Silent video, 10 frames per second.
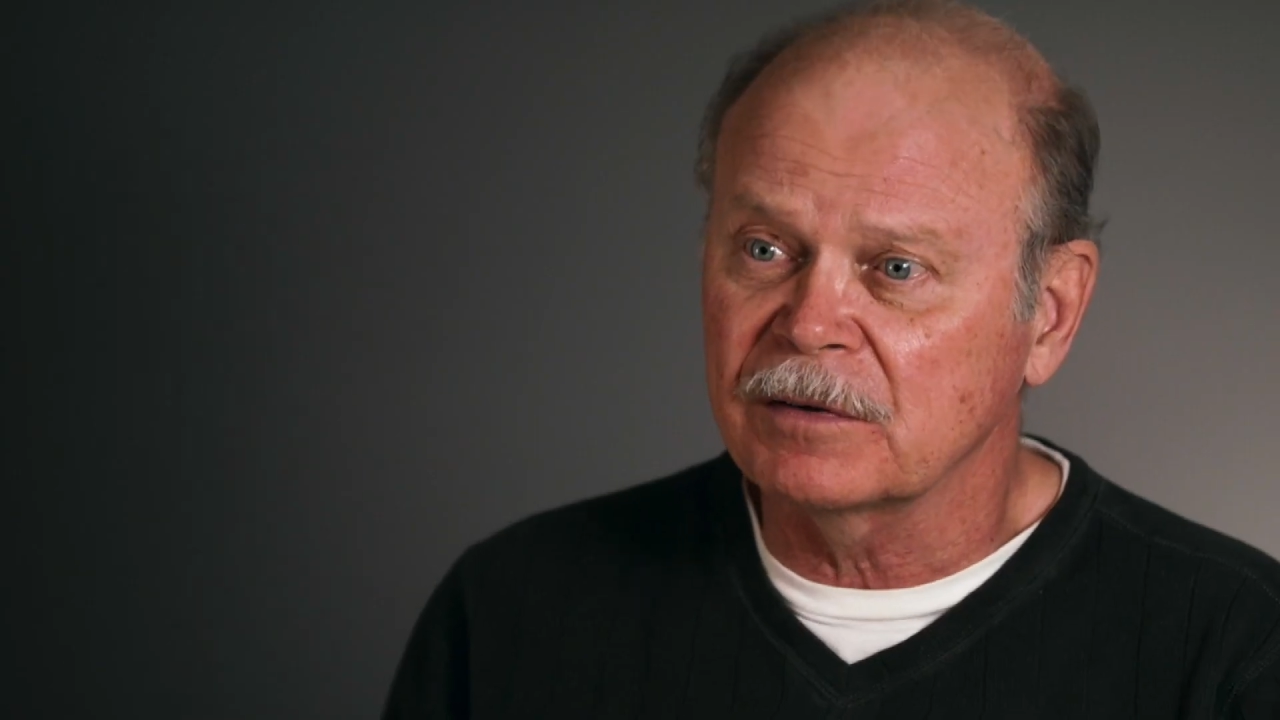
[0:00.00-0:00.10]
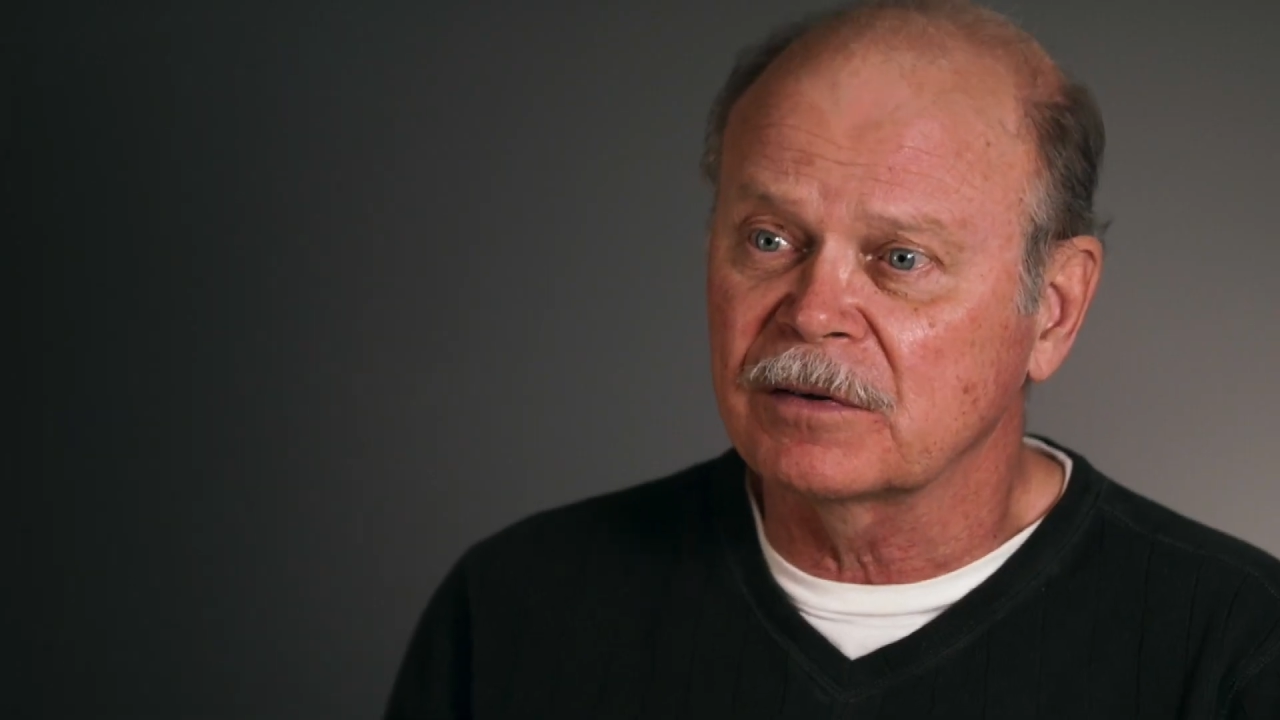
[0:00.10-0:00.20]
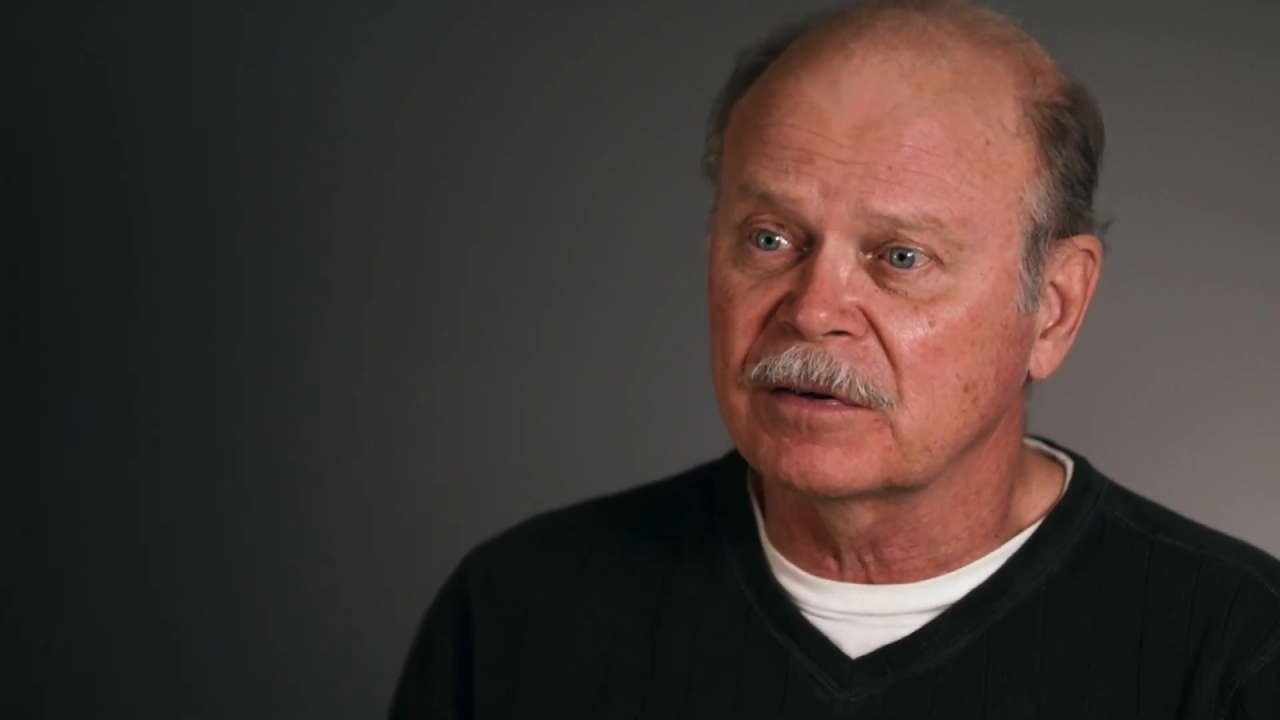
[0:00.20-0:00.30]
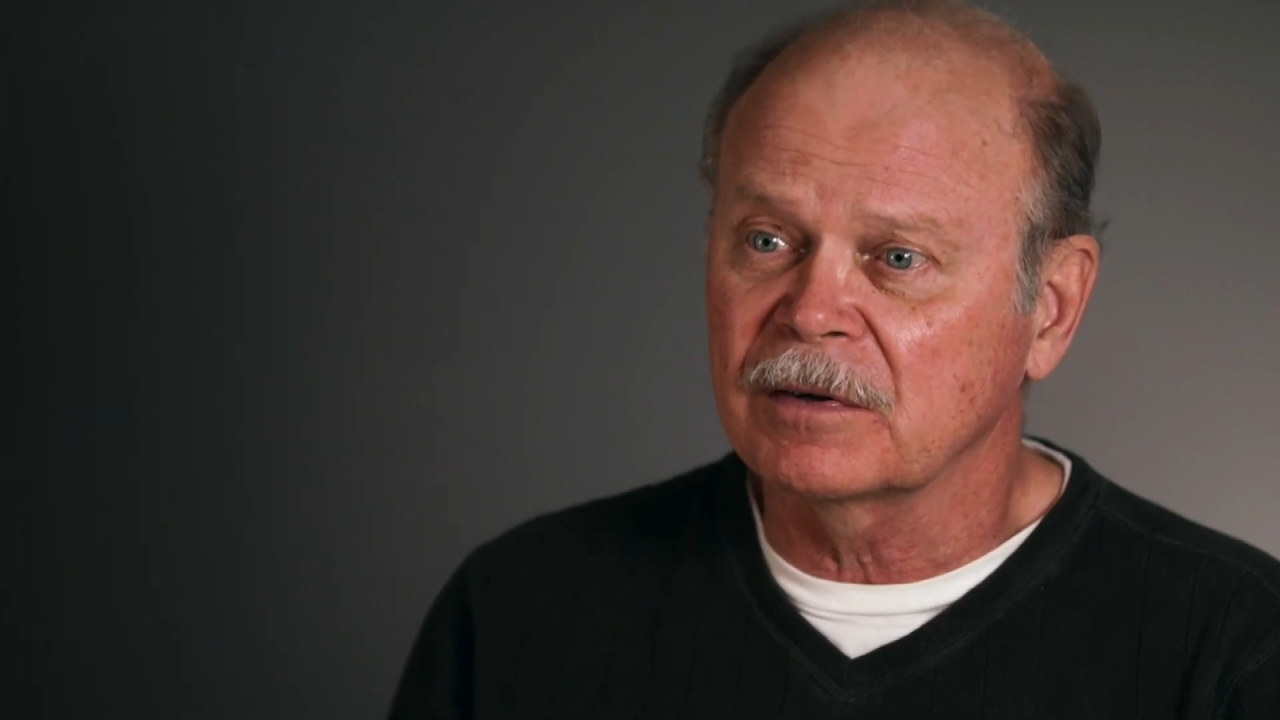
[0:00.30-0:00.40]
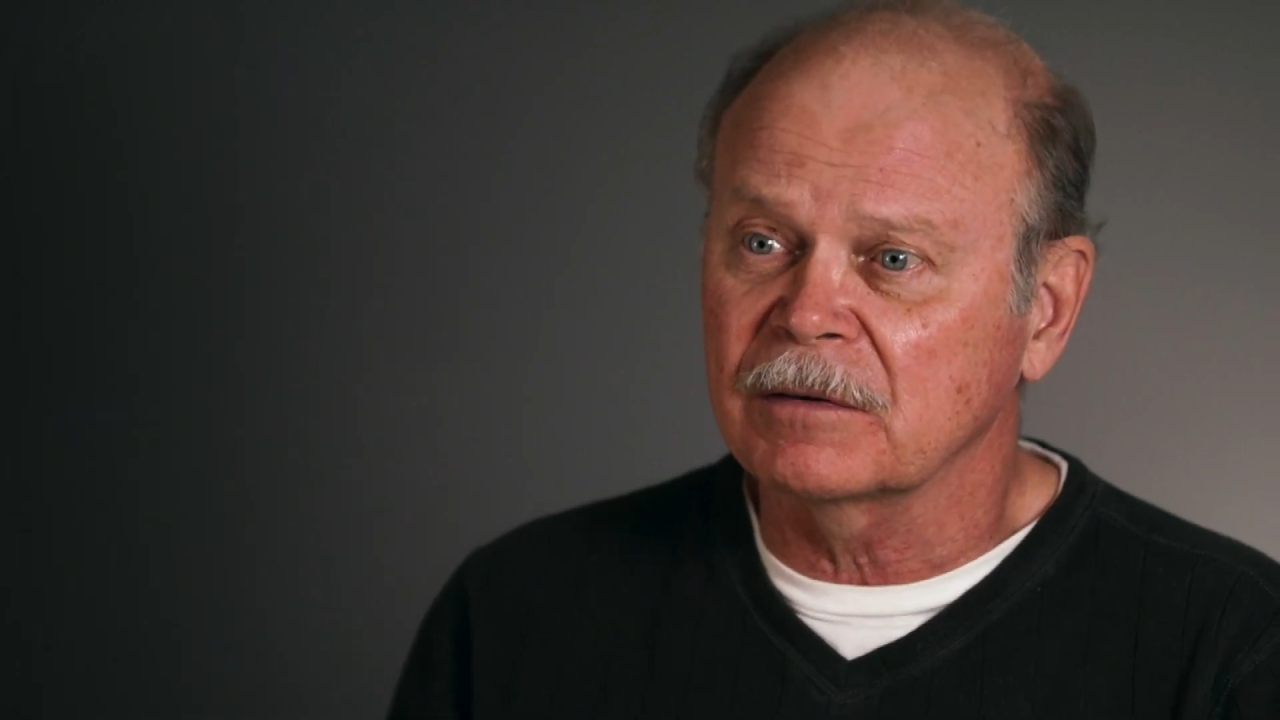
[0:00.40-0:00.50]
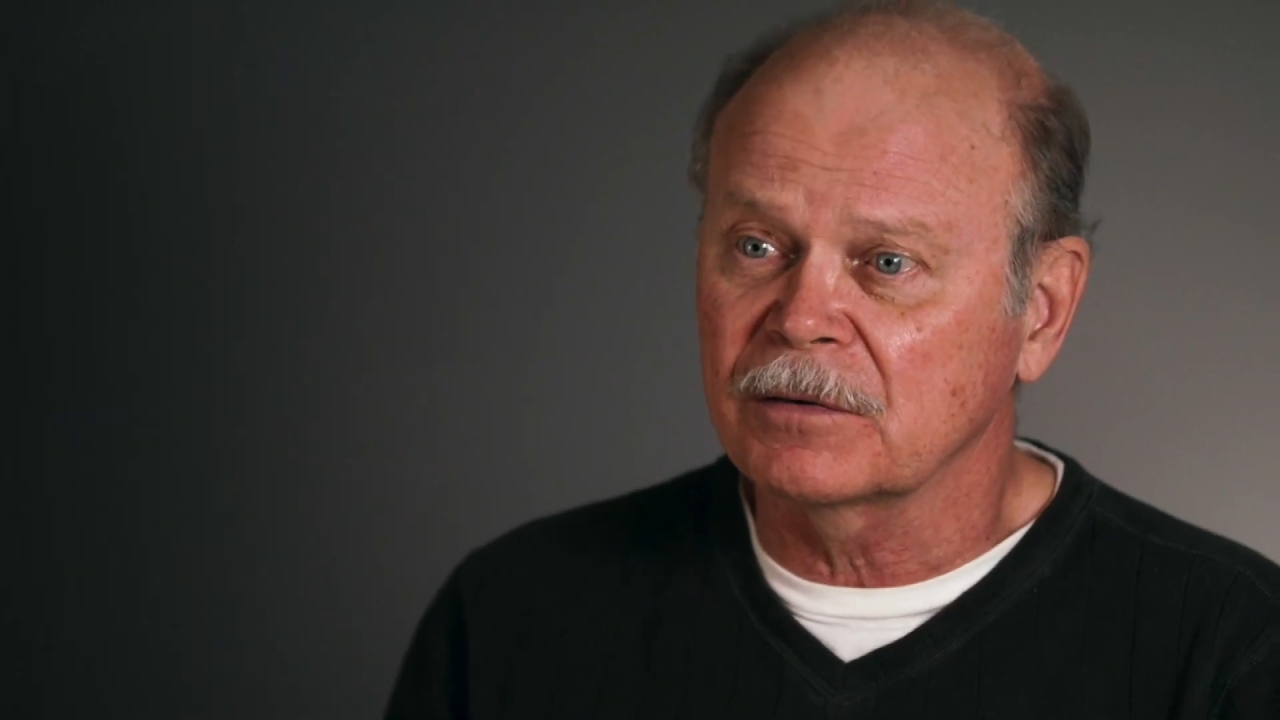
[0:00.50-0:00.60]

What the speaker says: his